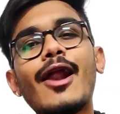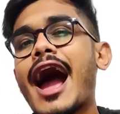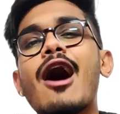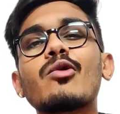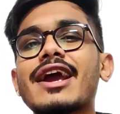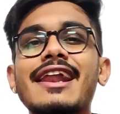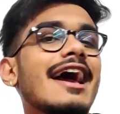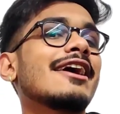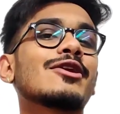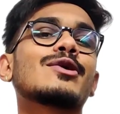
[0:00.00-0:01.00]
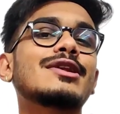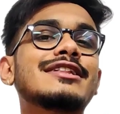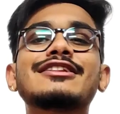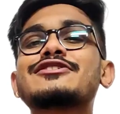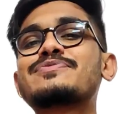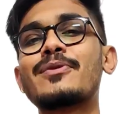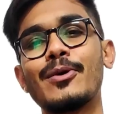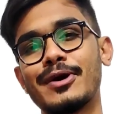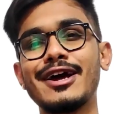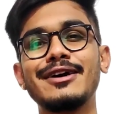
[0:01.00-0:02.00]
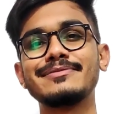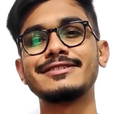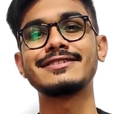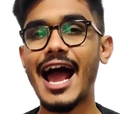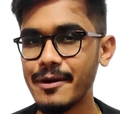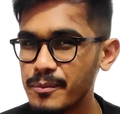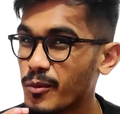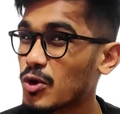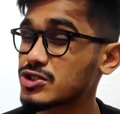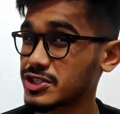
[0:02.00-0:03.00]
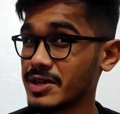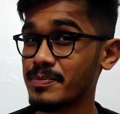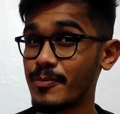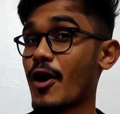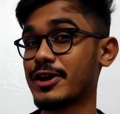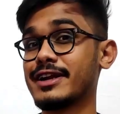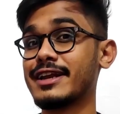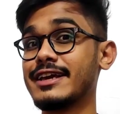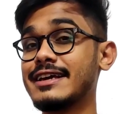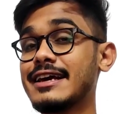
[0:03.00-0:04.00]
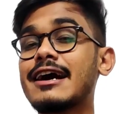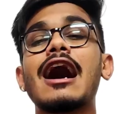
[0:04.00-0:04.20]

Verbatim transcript: and how can I enroll in these programs, and most importantly,